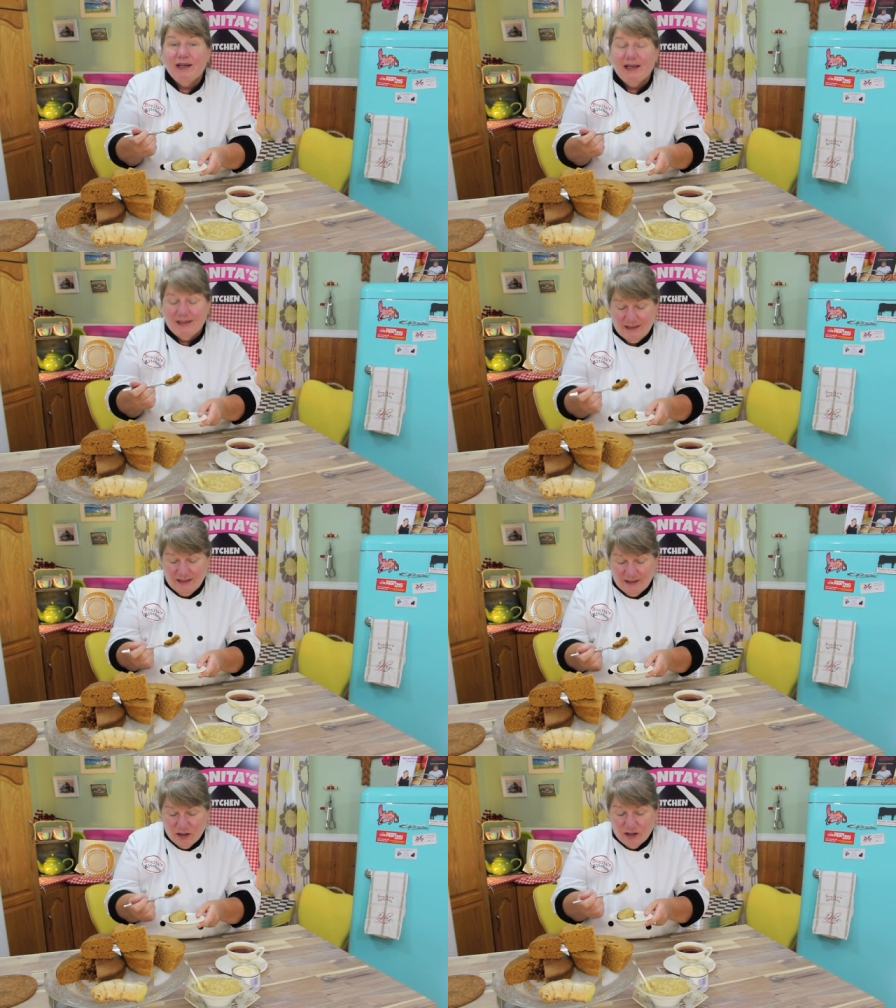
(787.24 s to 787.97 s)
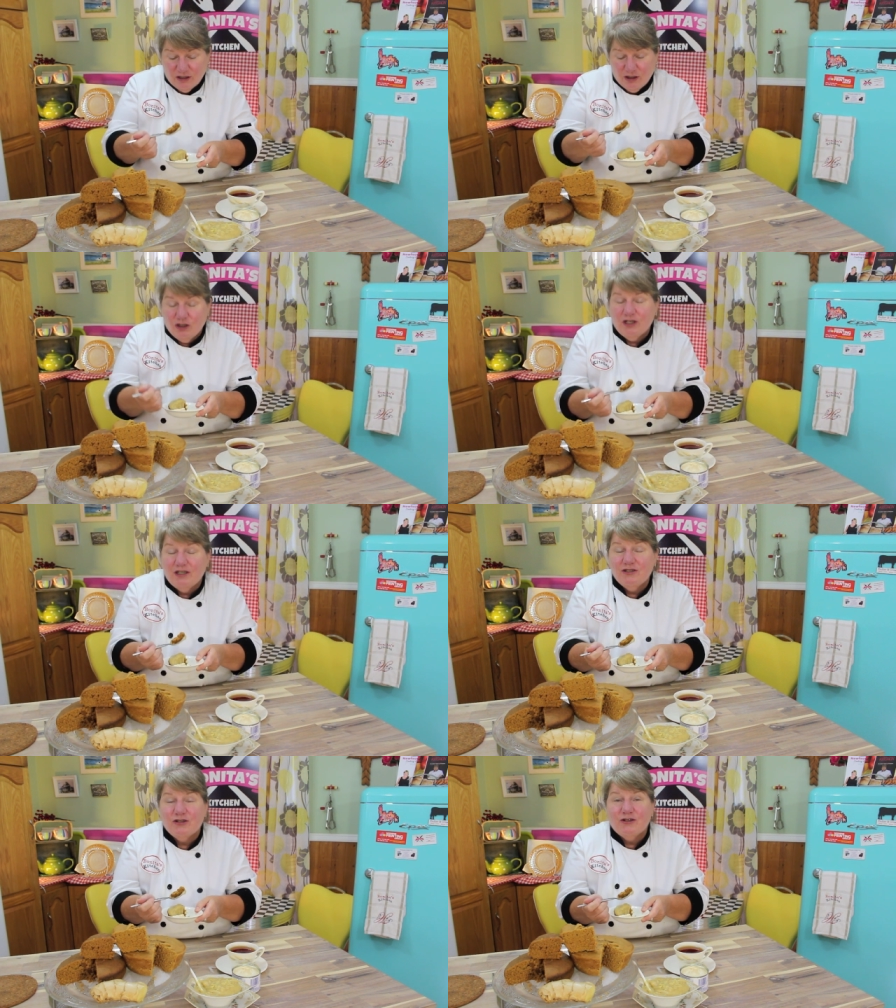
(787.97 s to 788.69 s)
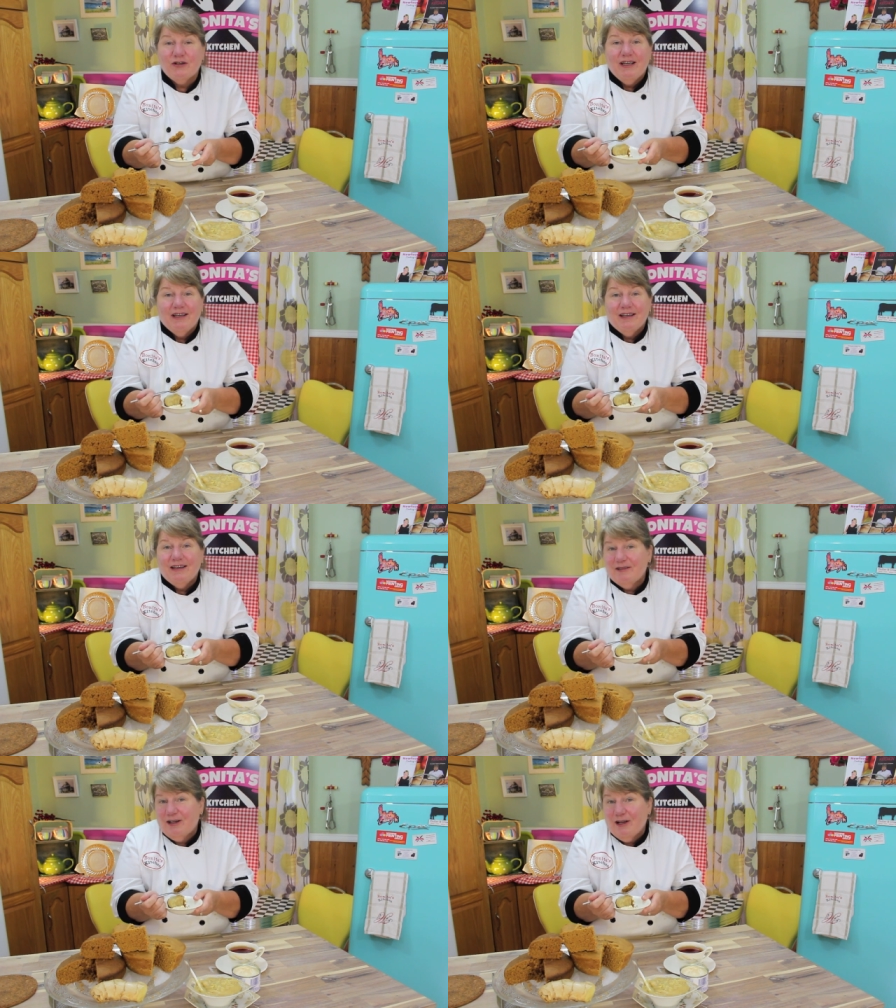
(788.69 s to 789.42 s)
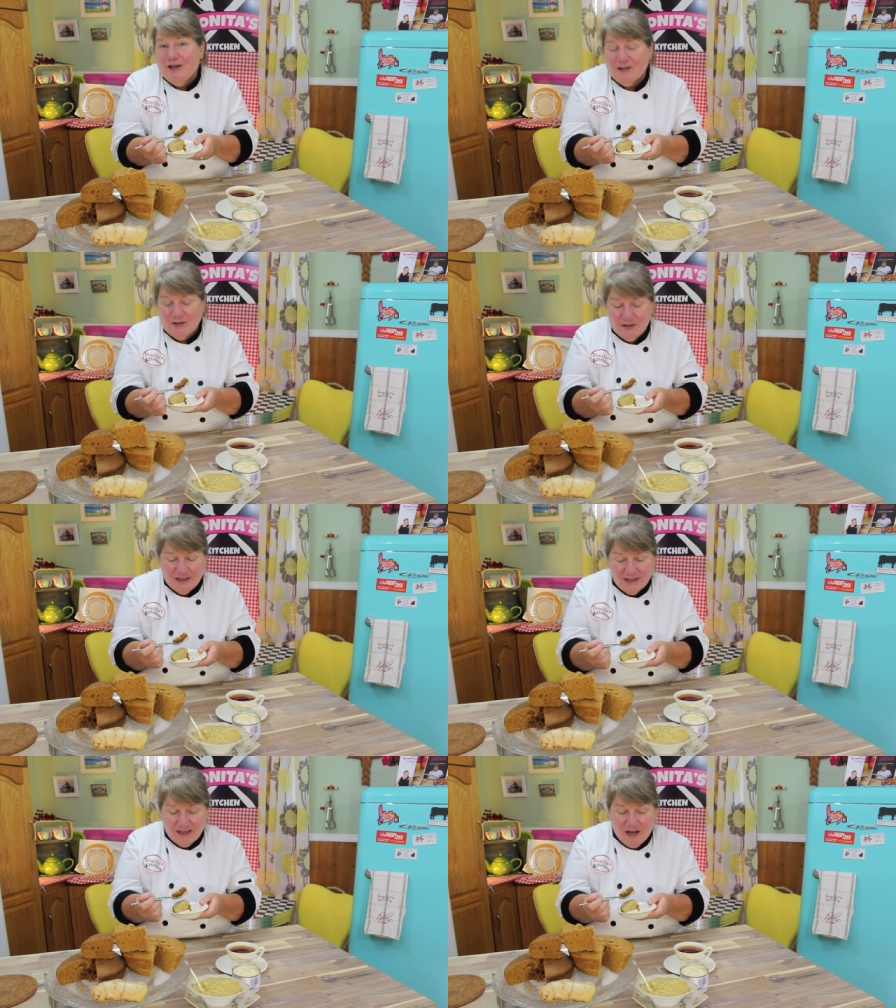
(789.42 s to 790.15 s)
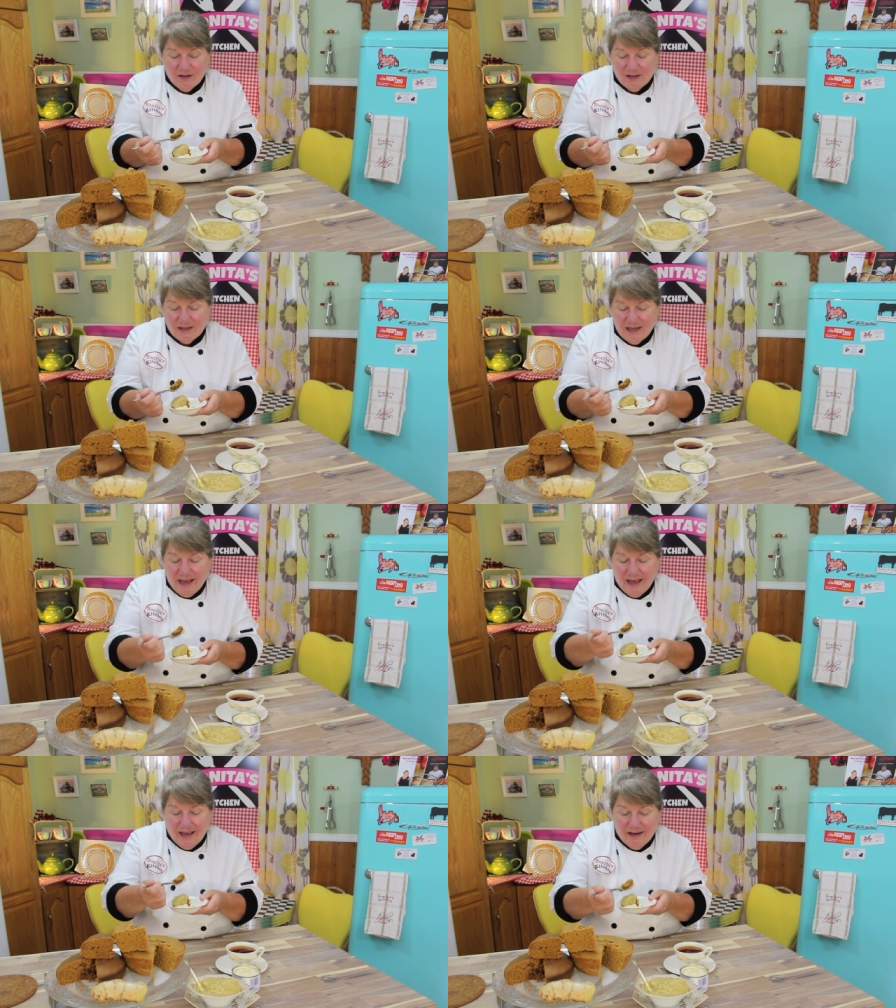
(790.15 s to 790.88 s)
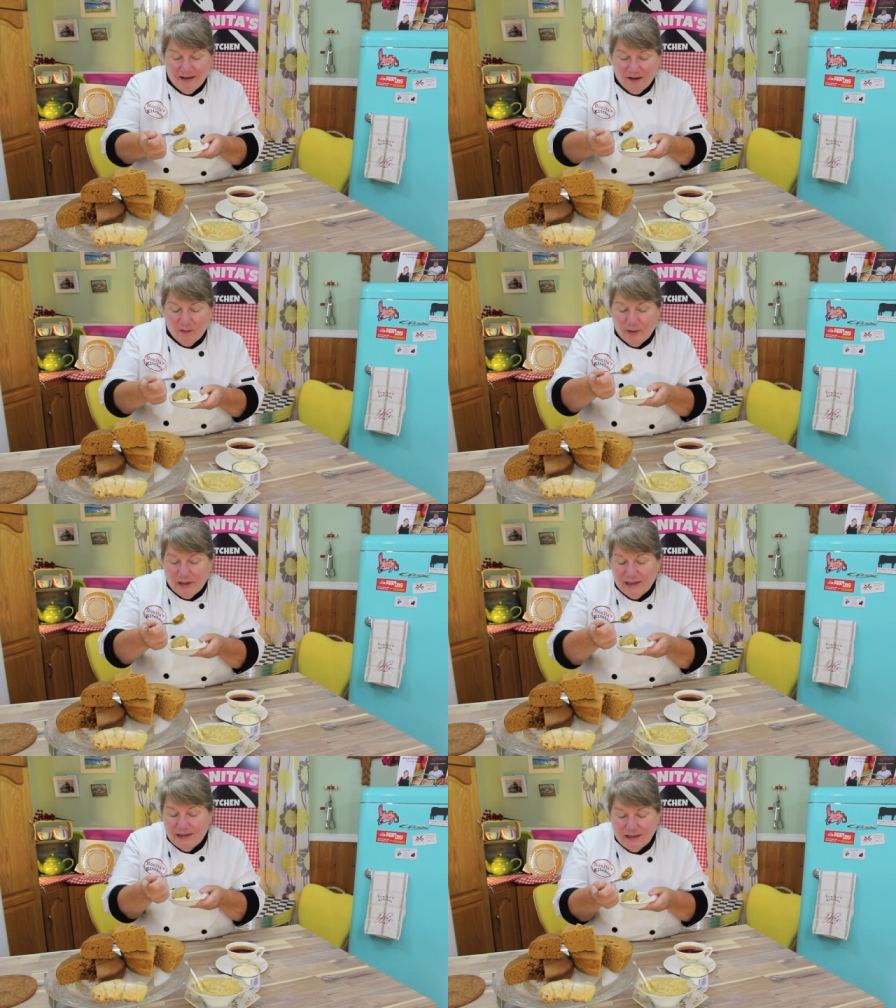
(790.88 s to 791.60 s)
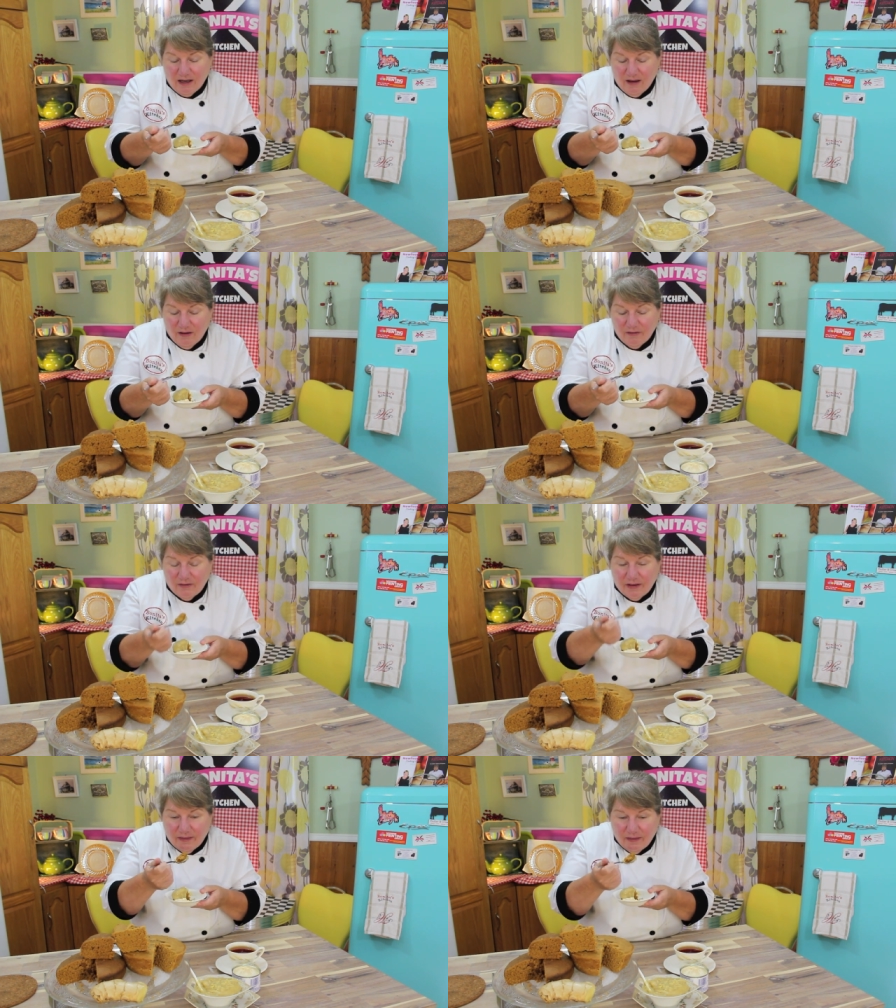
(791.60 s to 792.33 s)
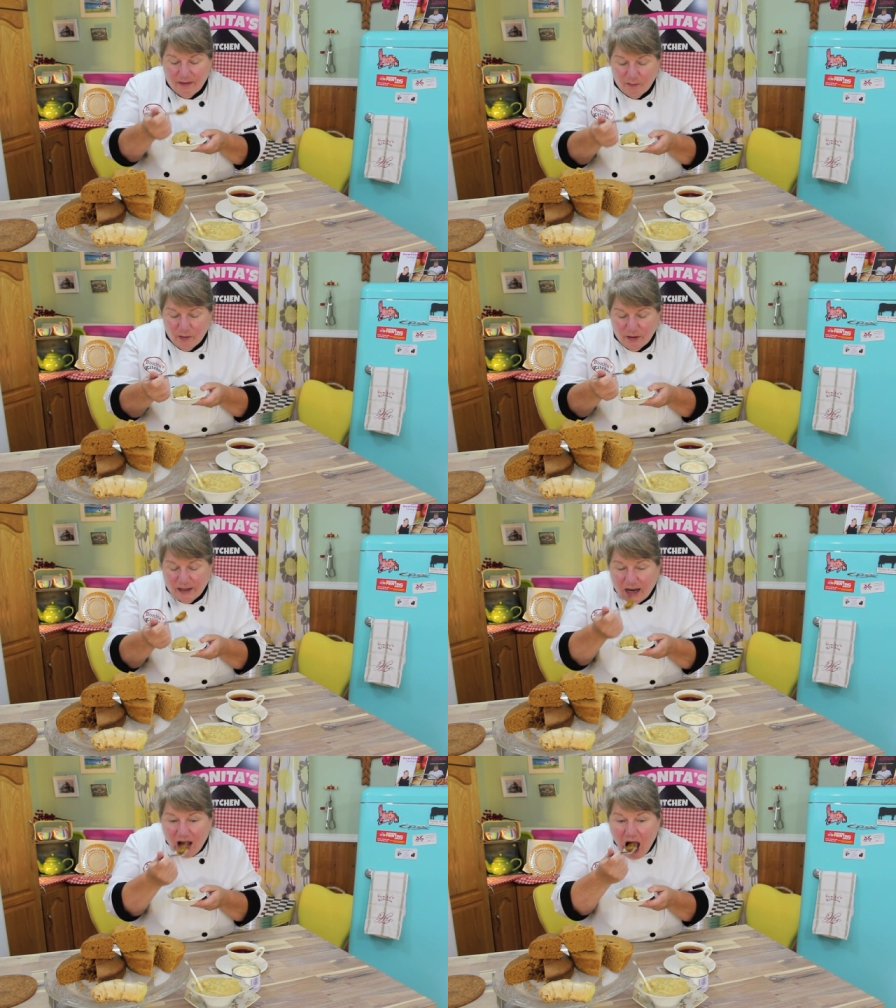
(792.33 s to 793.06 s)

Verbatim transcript: of that delicious ginger custard sauce and a piece of the pudding.